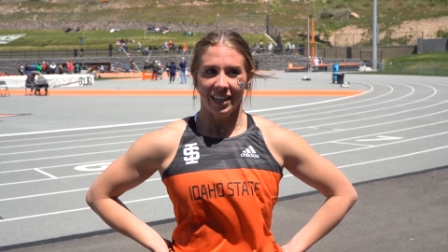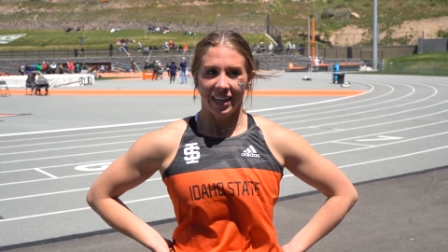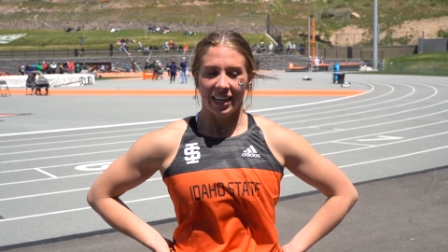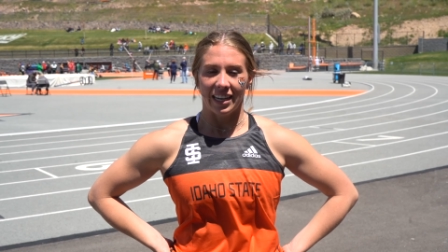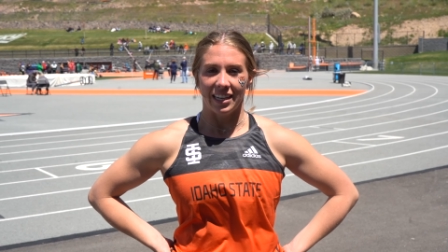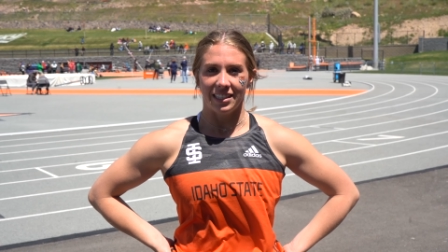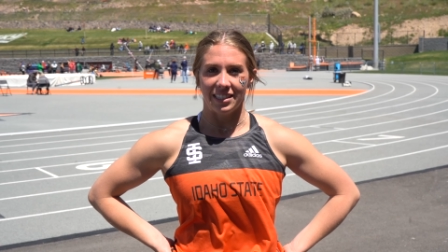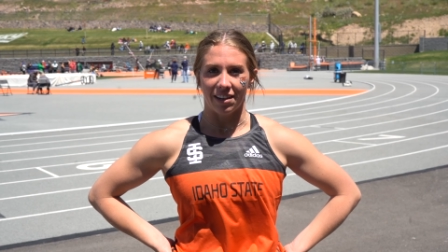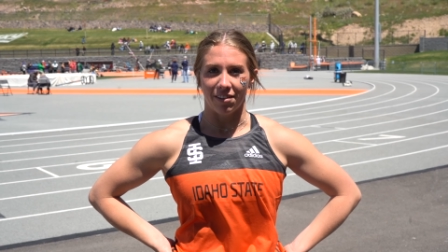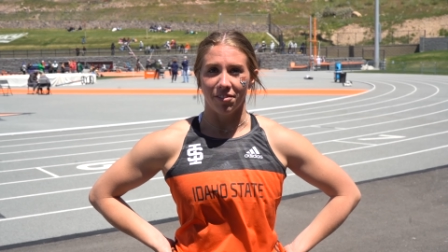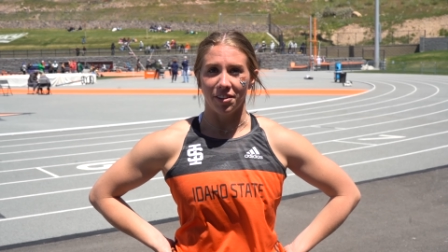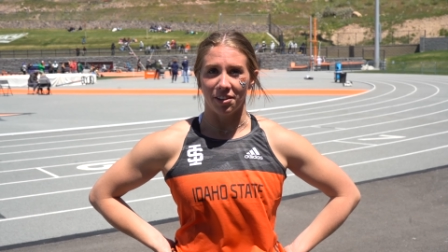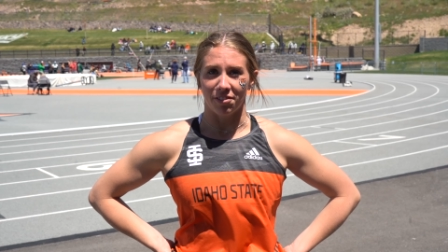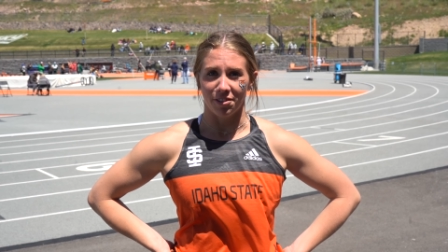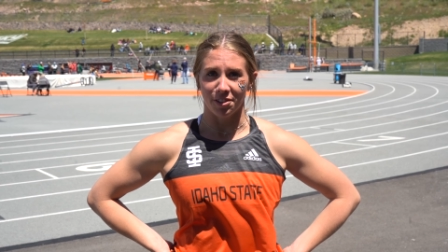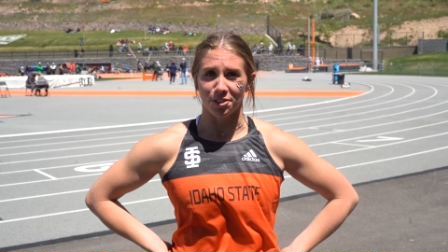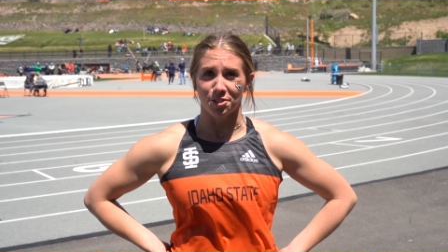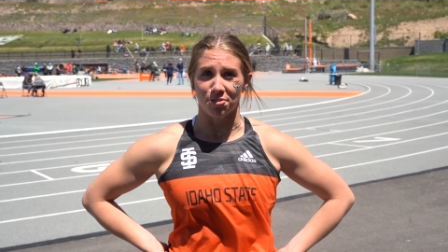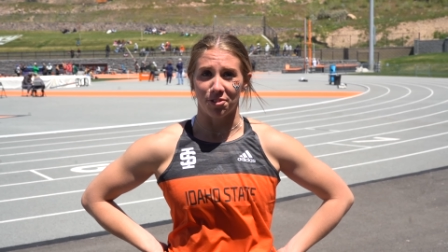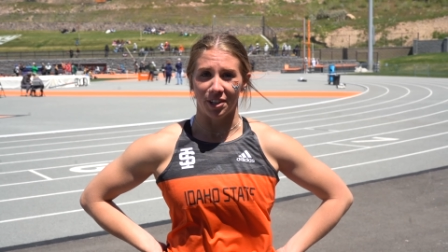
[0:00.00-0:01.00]
it definitely
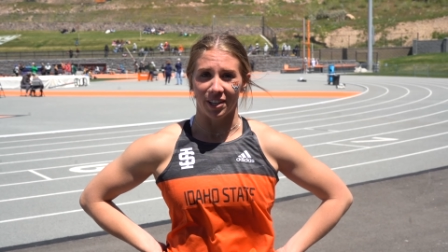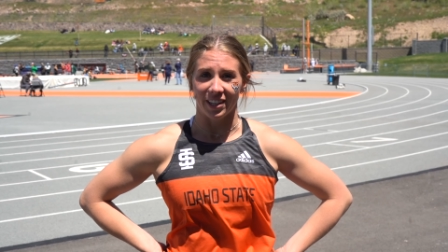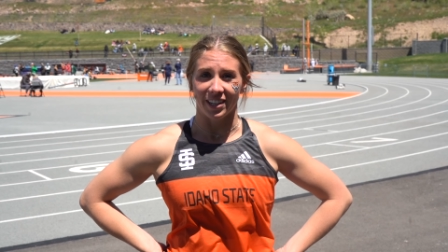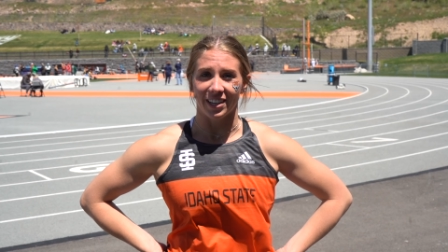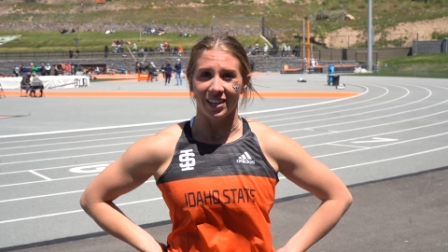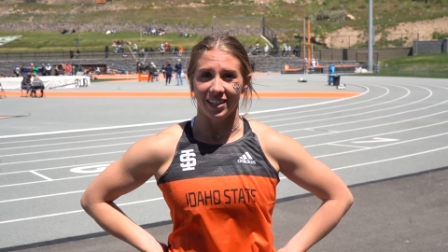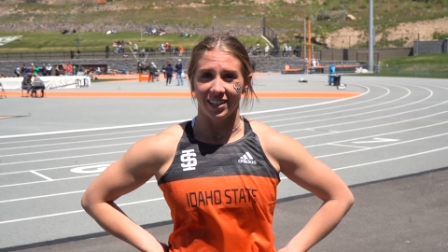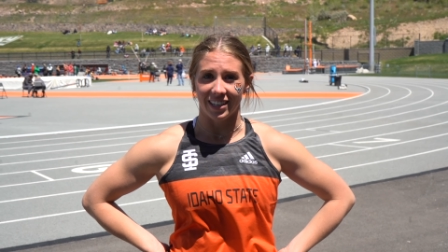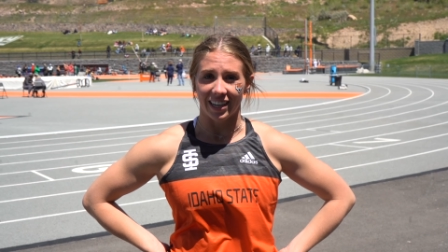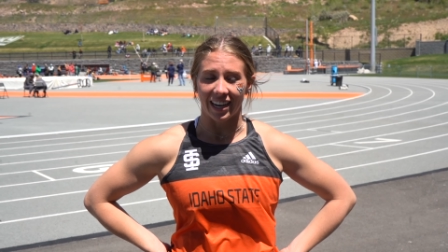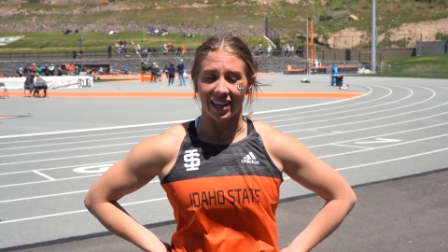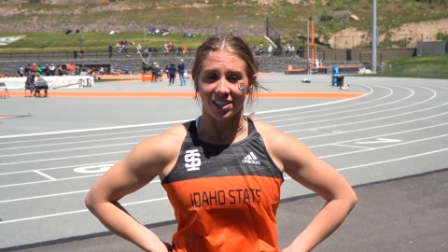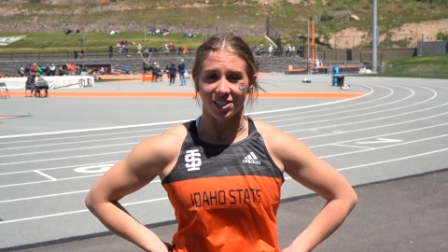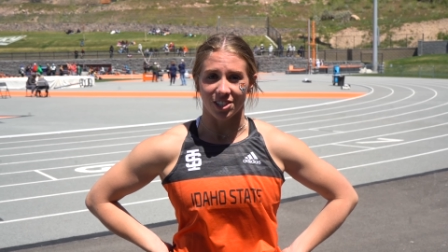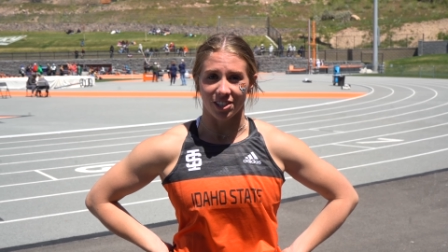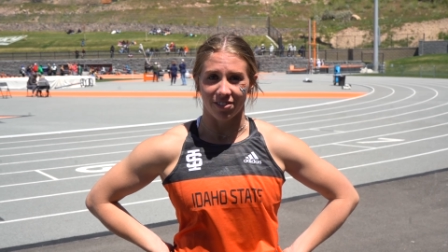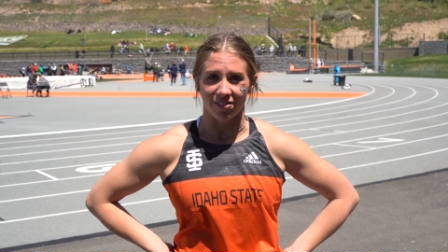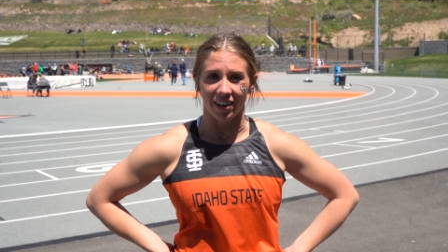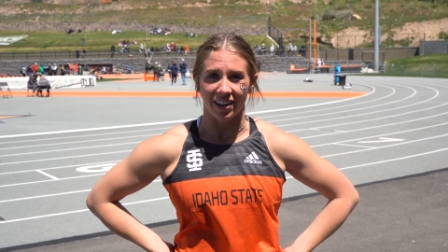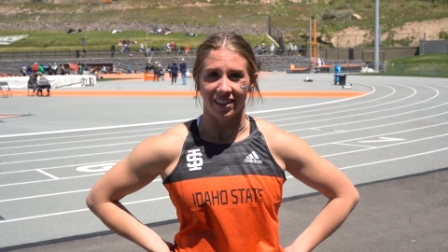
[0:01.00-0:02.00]
feels really good to
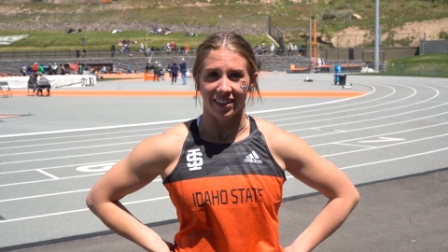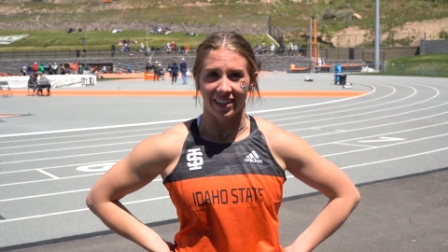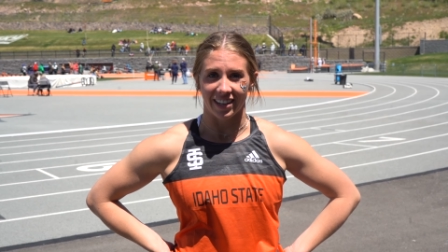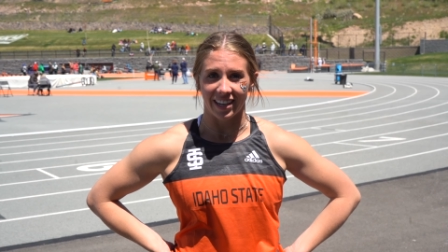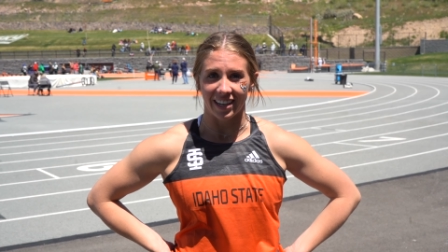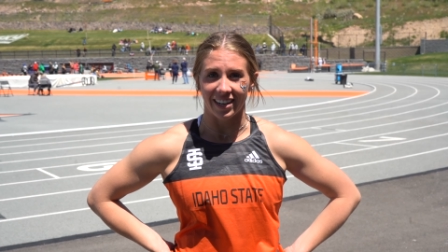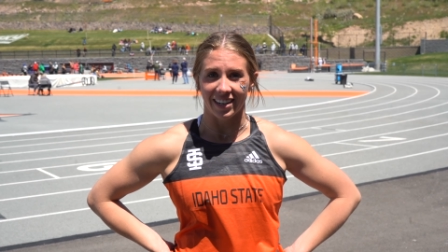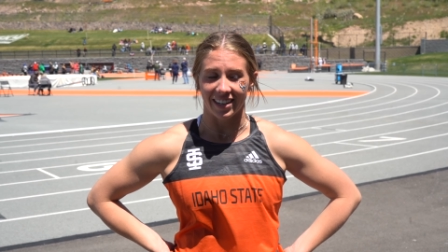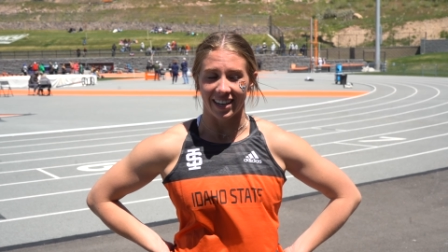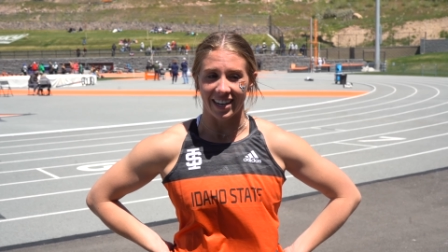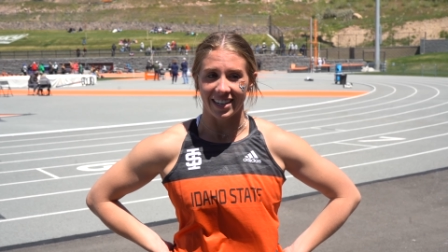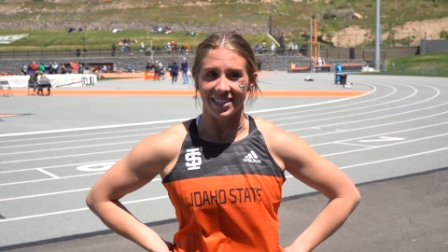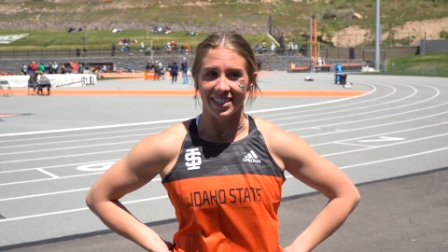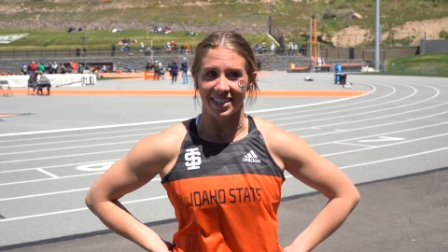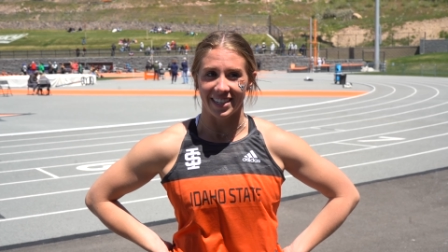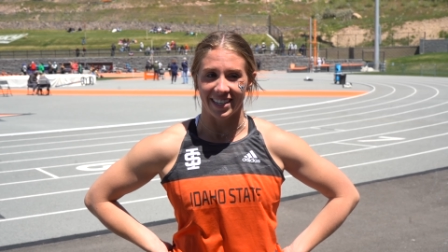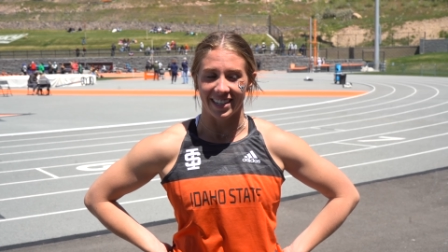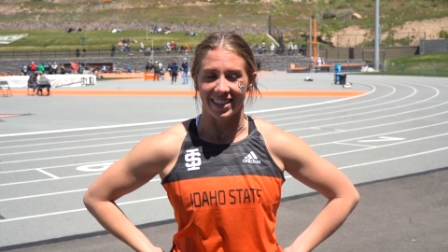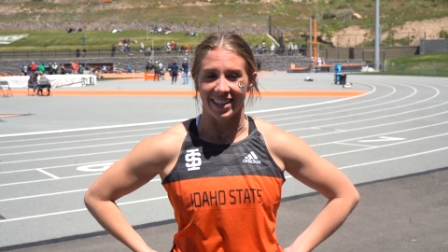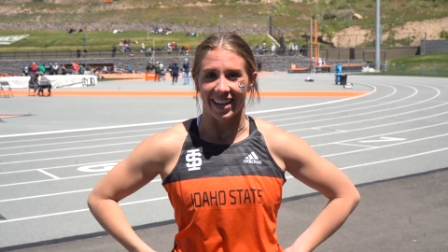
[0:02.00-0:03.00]
actually finally get a
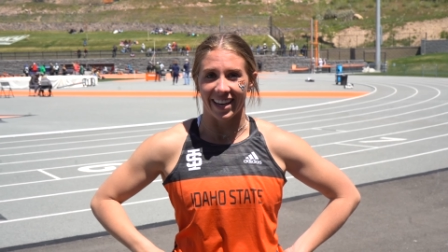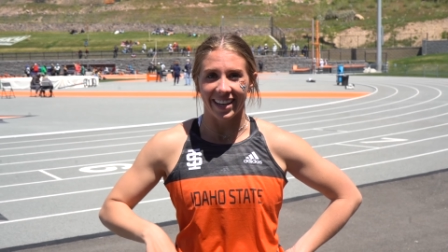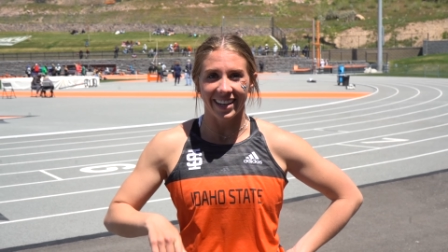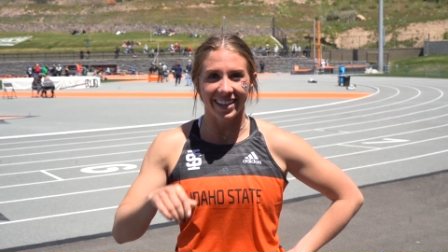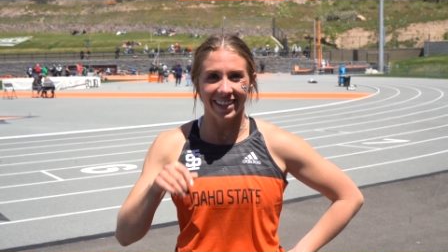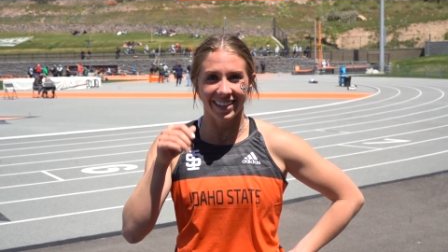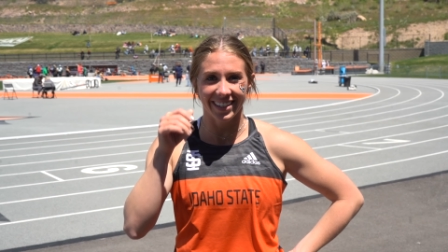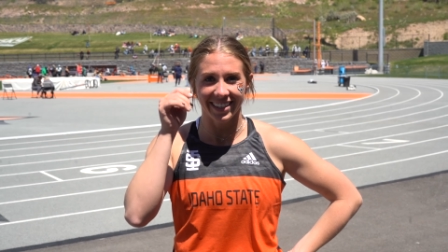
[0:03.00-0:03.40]
19 in that.